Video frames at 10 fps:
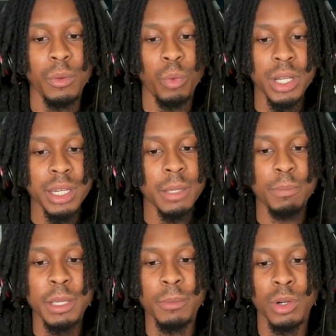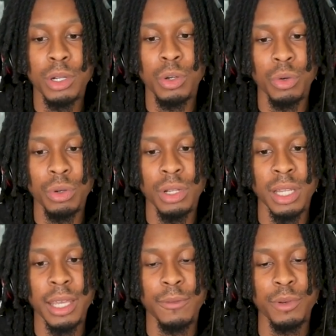wouldn't it be more cool
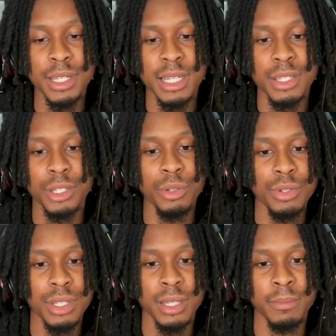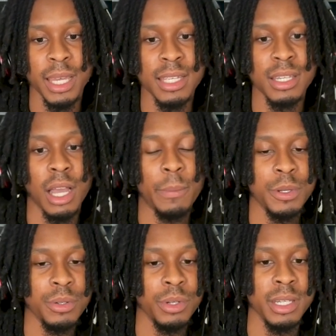if we just used them as
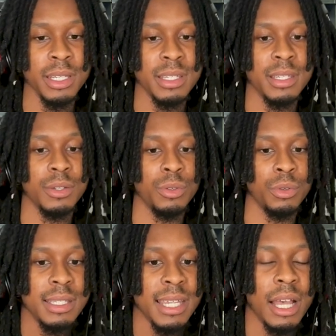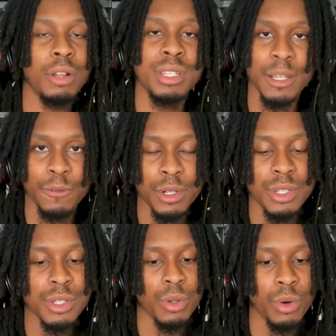opportunities to tell different
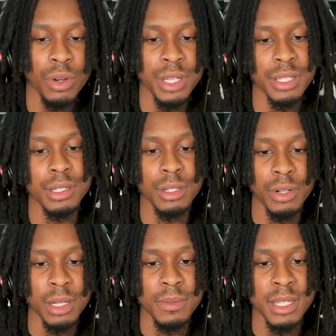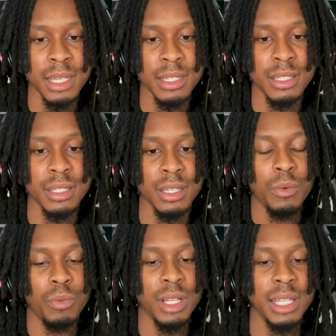stories? You know what I'm saying? To
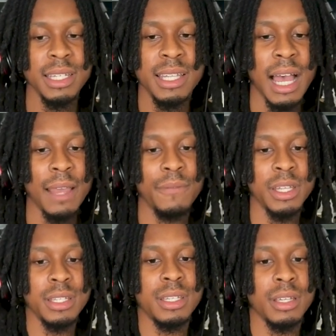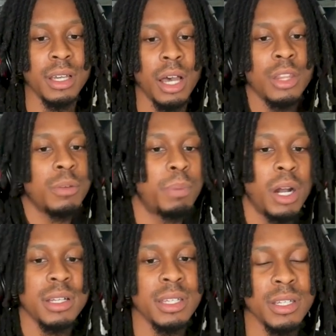really dive into other
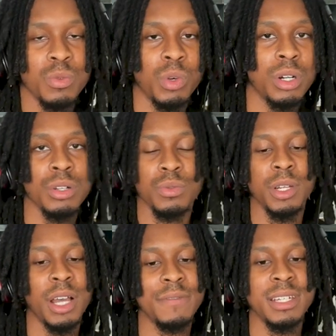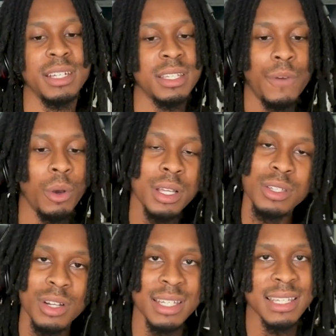parts of these worlds. We don't have to just focus
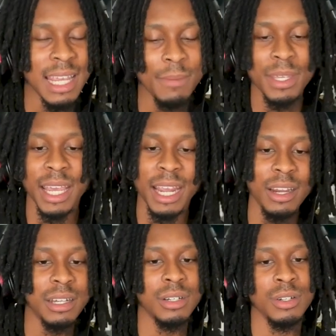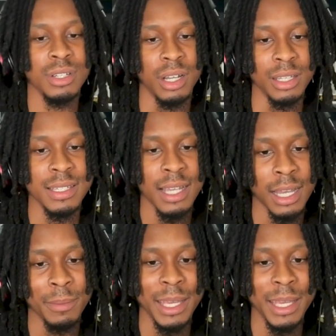on the same characters all the time.